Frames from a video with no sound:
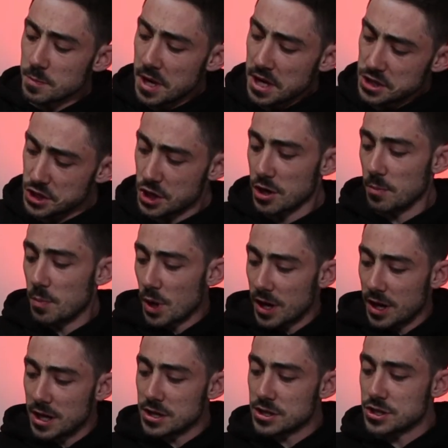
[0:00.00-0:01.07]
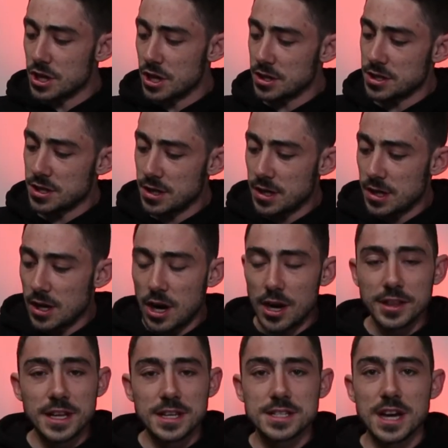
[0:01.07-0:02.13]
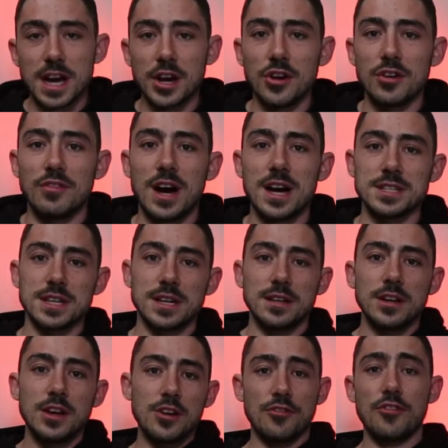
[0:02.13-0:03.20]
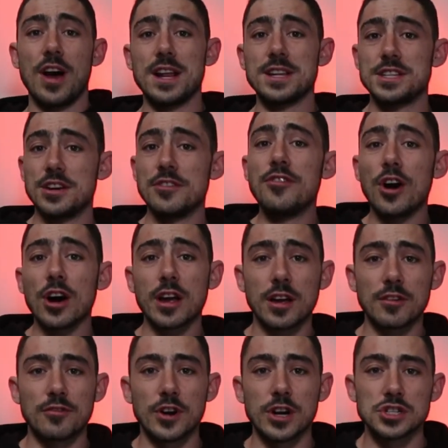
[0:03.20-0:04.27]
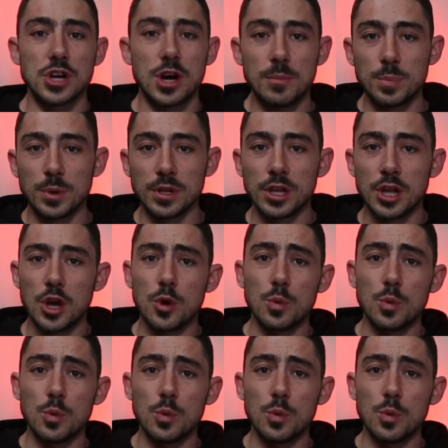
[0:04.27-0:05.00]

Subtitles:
means you can put an insert on the inside of your visor for anti-fogging, for example,